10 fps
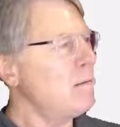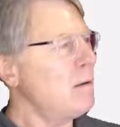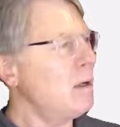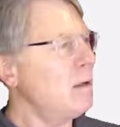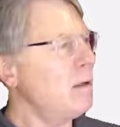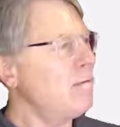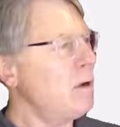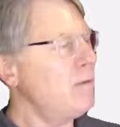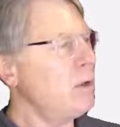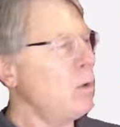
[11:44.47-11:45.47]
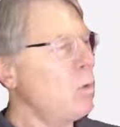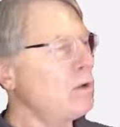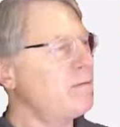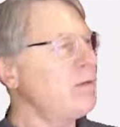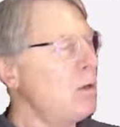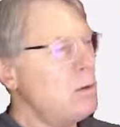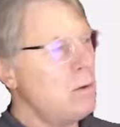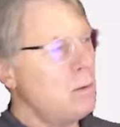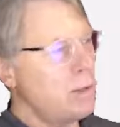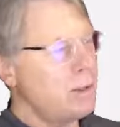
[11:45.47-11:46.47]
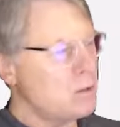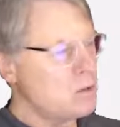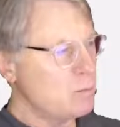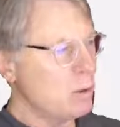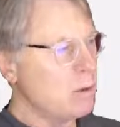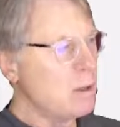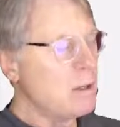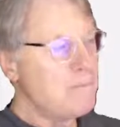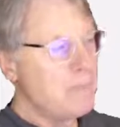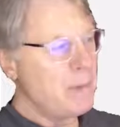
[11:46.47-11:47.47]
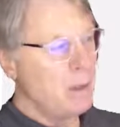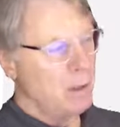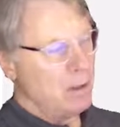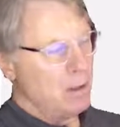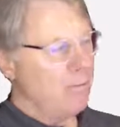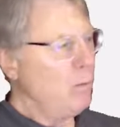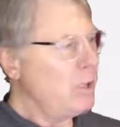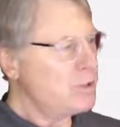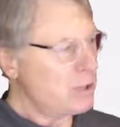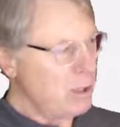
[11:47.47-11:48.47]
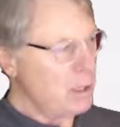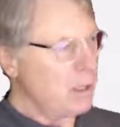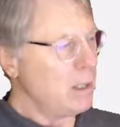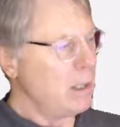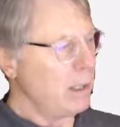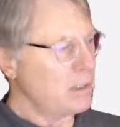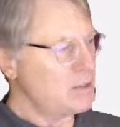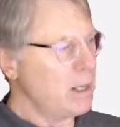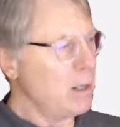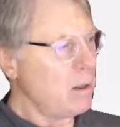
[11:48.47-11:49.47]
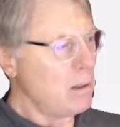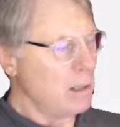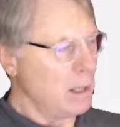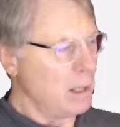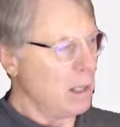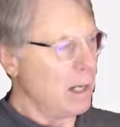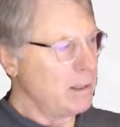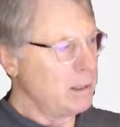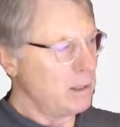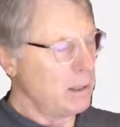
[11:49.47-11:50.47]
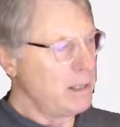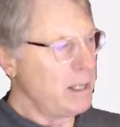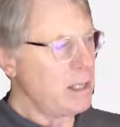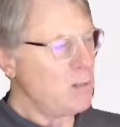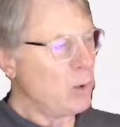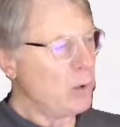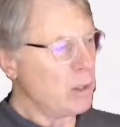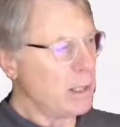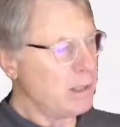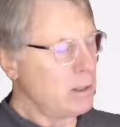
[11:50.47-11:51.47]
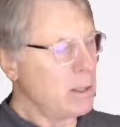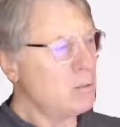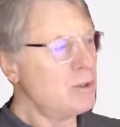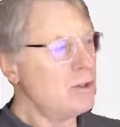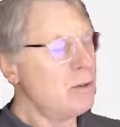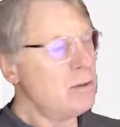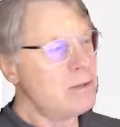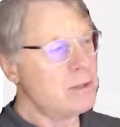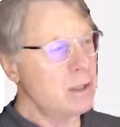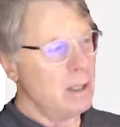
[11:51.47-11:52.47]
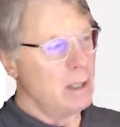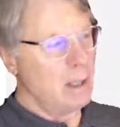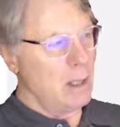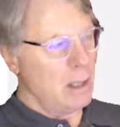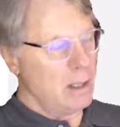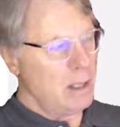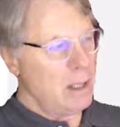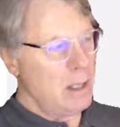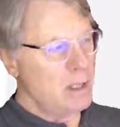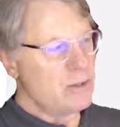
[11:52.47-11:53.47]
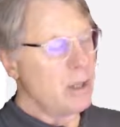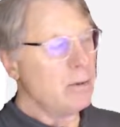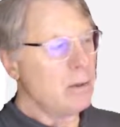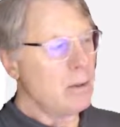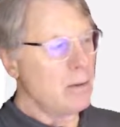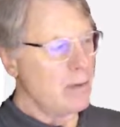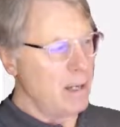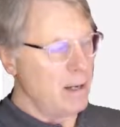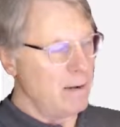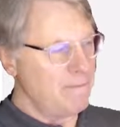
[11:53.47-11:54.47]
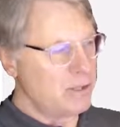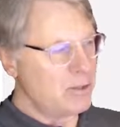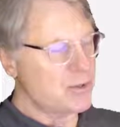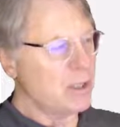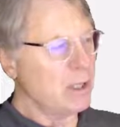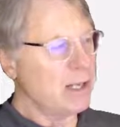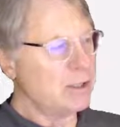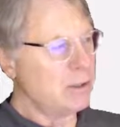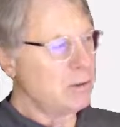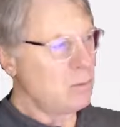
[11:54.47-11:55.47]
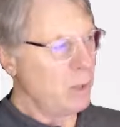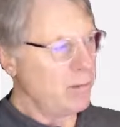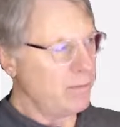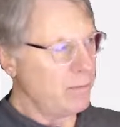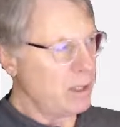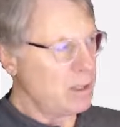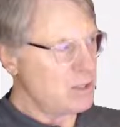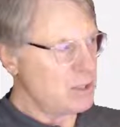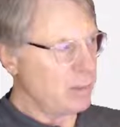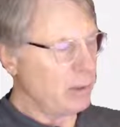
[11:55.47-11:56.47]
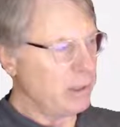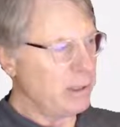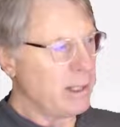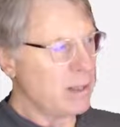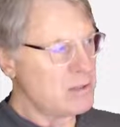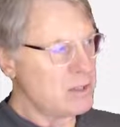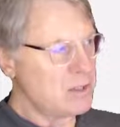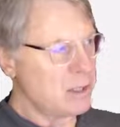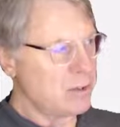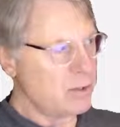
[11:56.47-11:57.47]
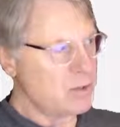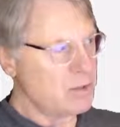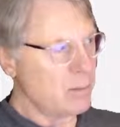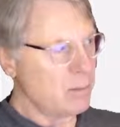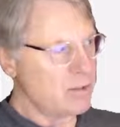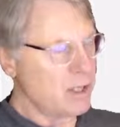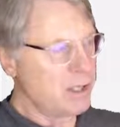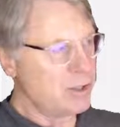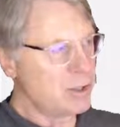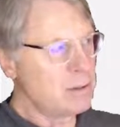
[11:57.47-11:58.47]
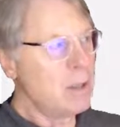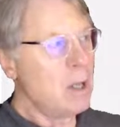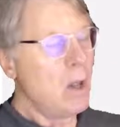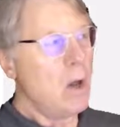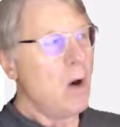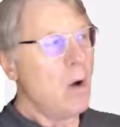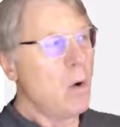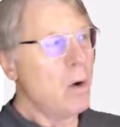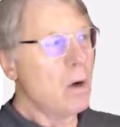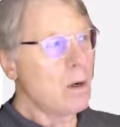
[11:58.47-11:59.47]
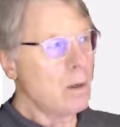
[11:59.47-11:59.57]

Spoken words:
involving a workflow with Explorer, for which the Excel data import icon was used. The general feature selection went for these simple analysis such as summarization or